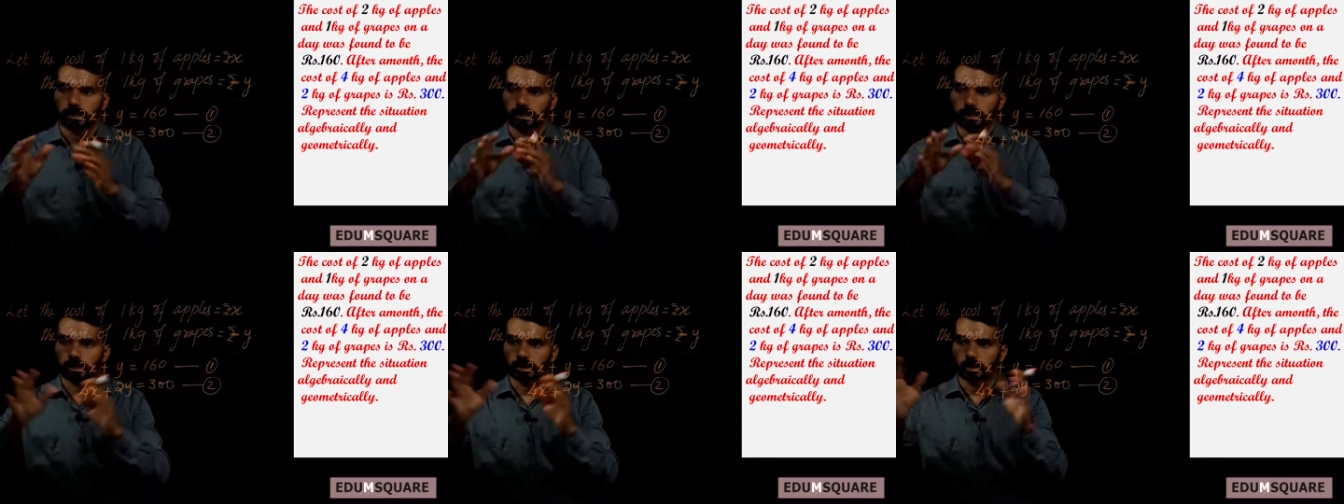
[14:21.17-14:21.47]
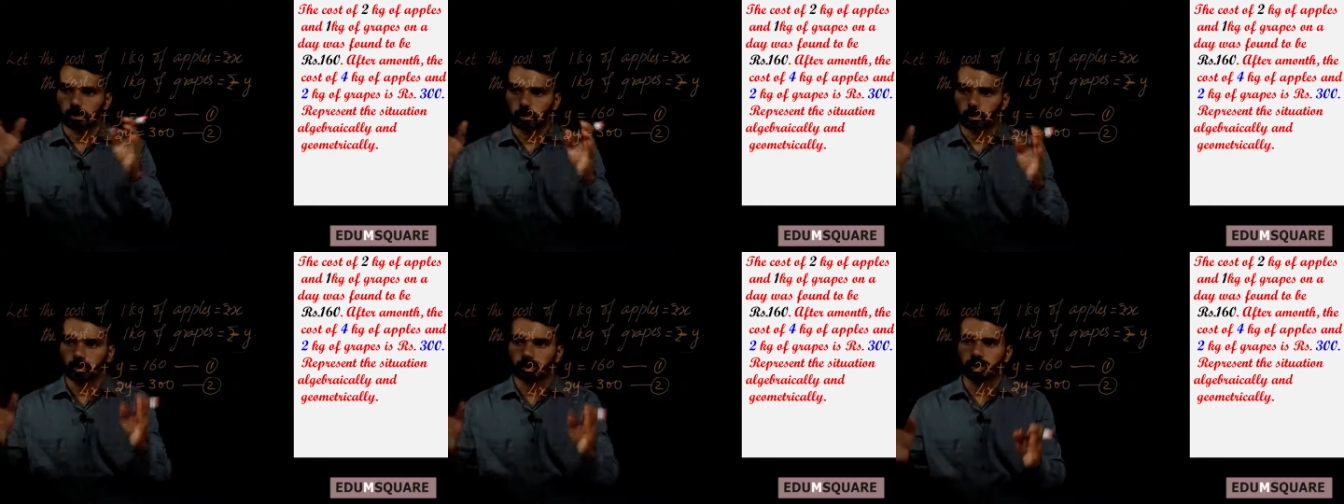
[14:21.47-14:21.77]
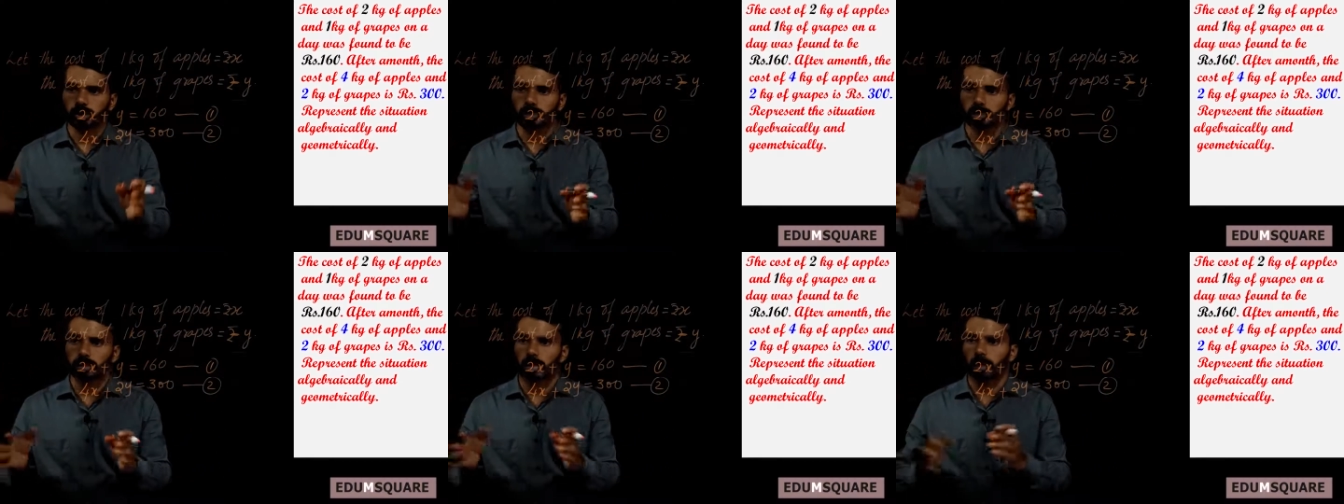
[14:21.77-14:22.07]
the
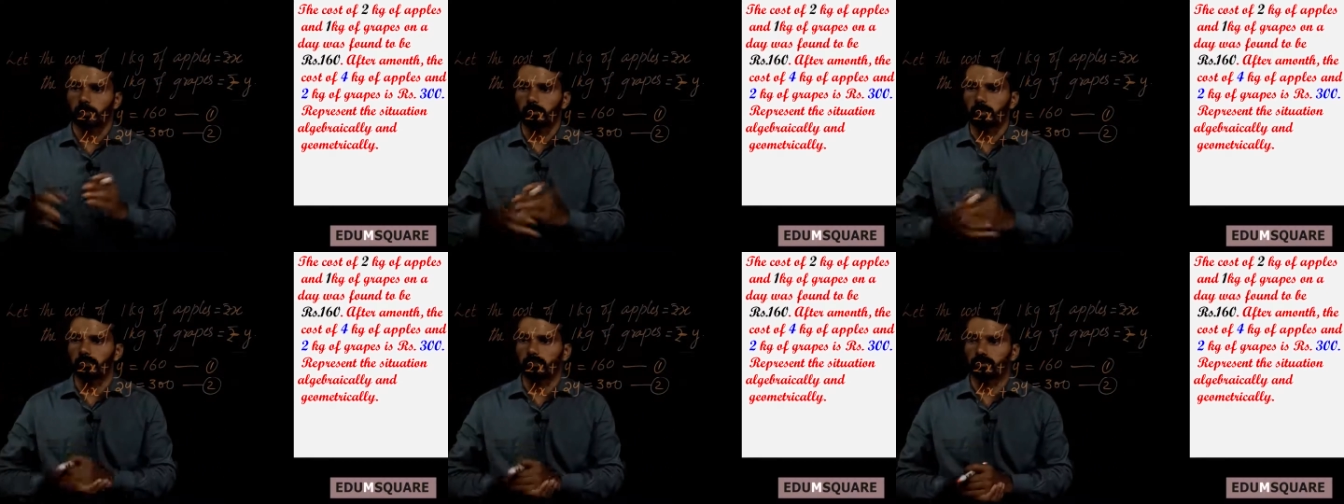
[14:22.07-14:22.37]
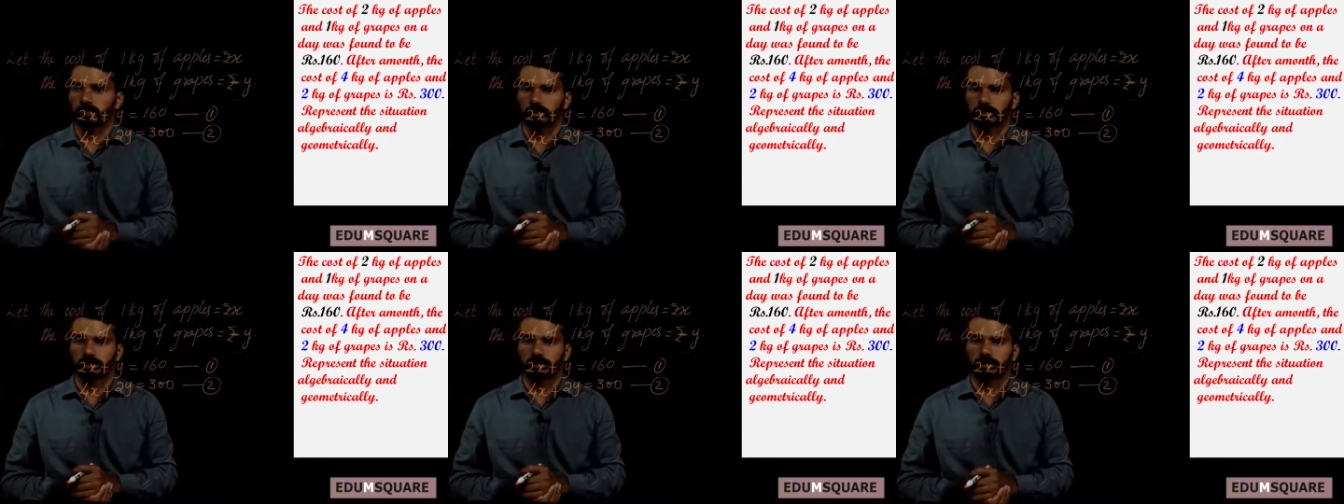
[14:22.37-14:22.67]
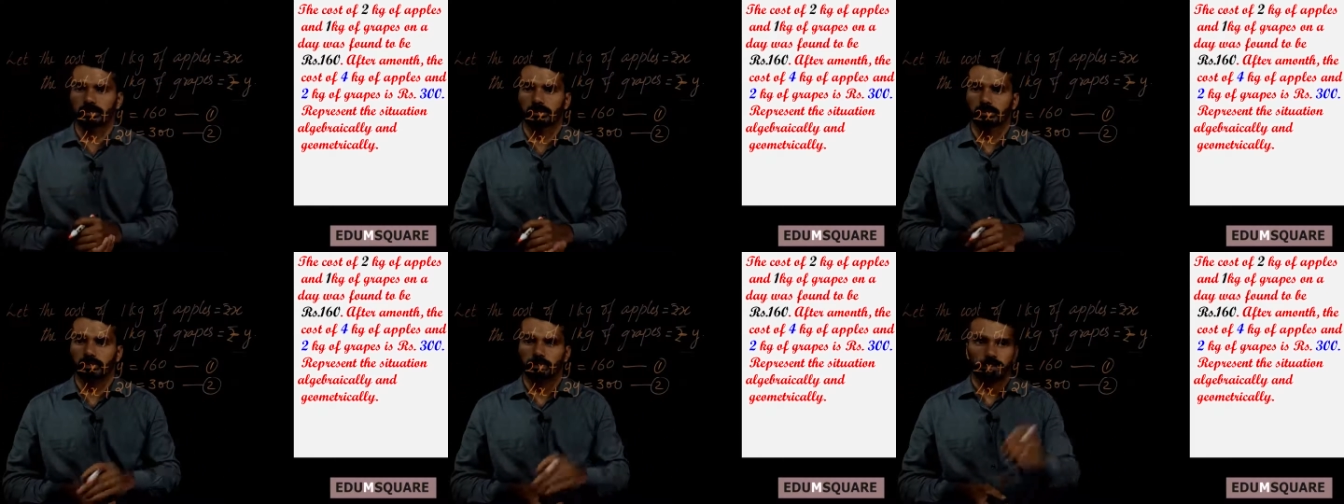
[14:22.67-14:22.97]
solution table
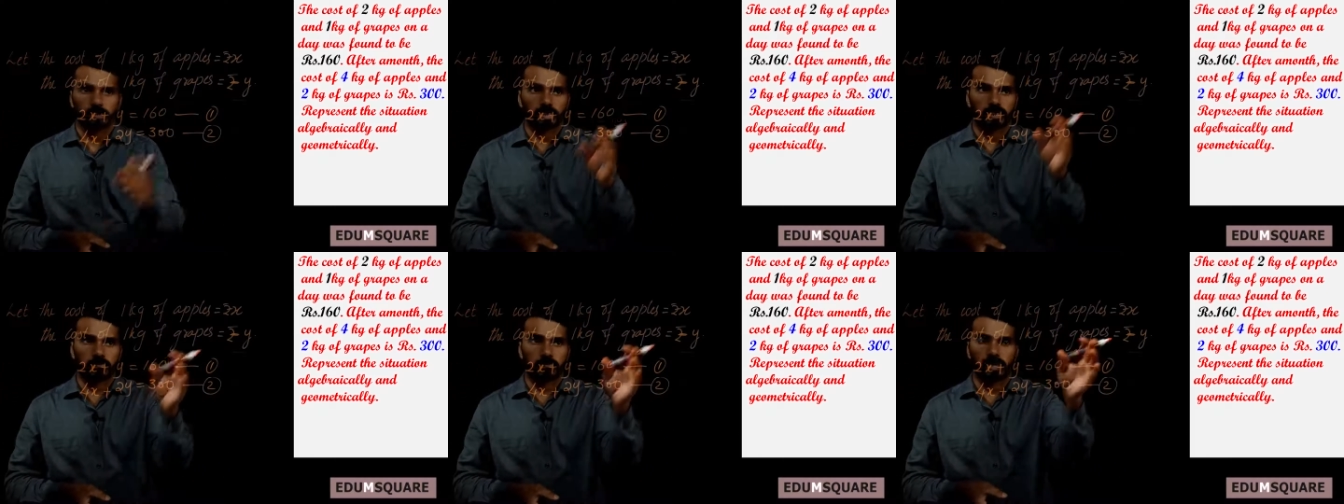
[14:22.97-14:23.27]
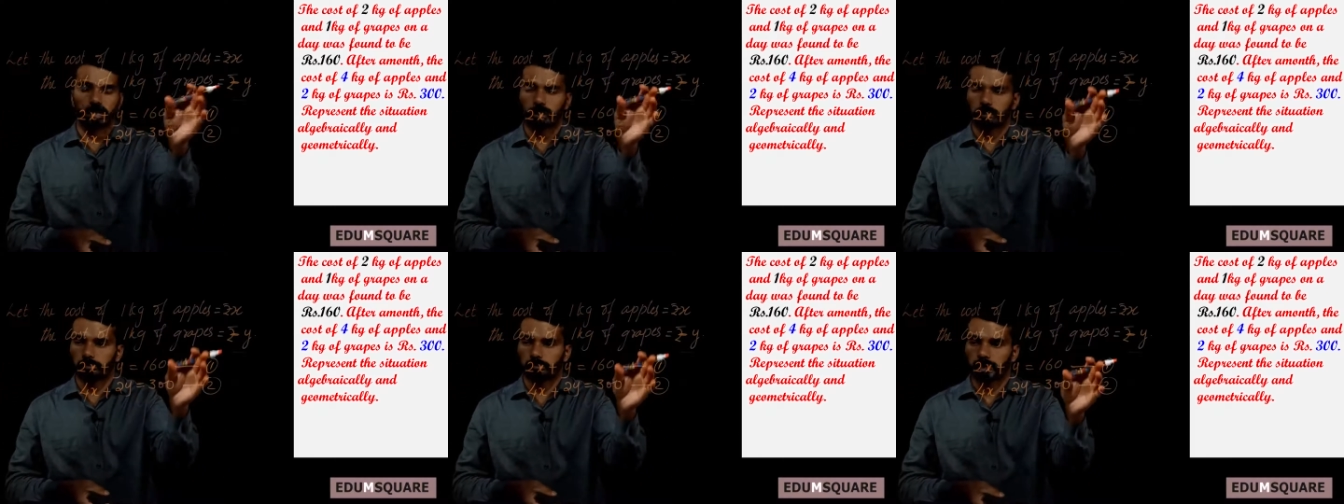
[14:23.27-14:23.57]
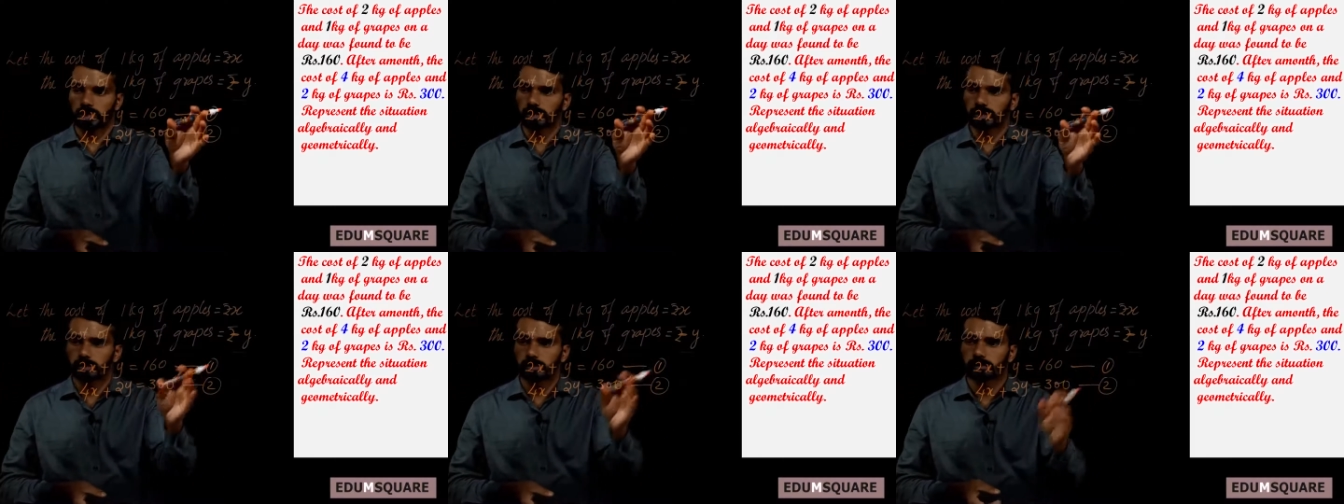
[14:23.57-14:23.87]
first. Let me rub
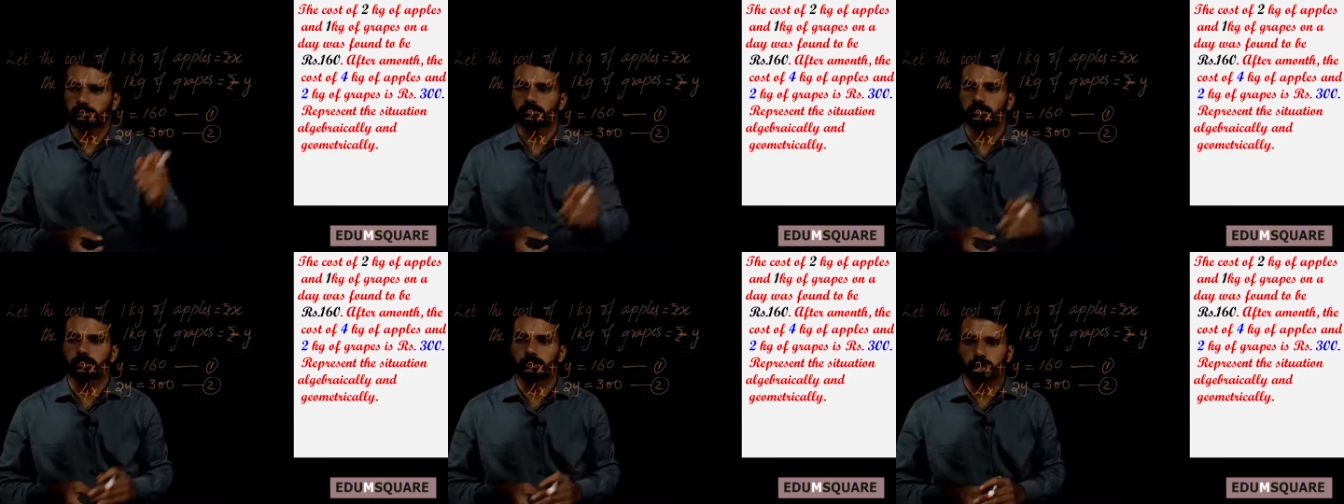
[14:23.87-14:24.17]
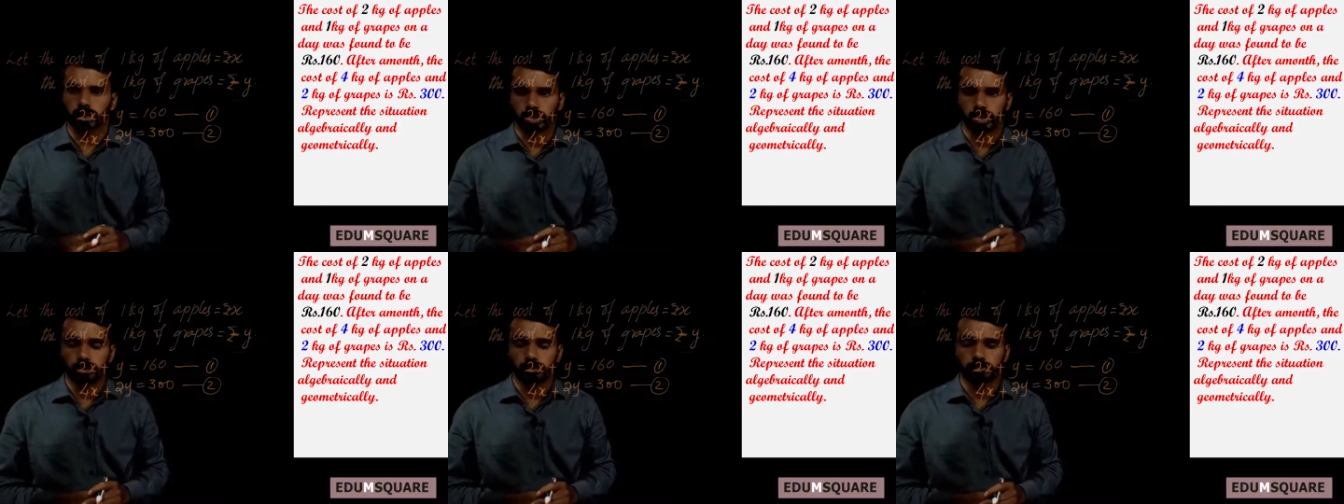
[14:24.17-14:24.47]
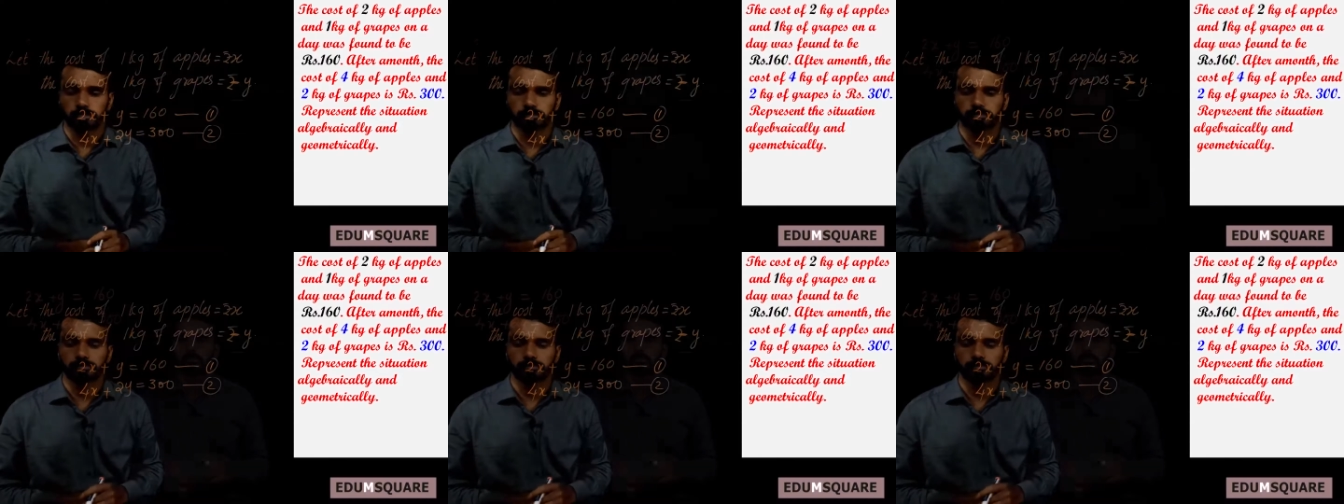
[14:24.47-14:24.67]
this. Okay,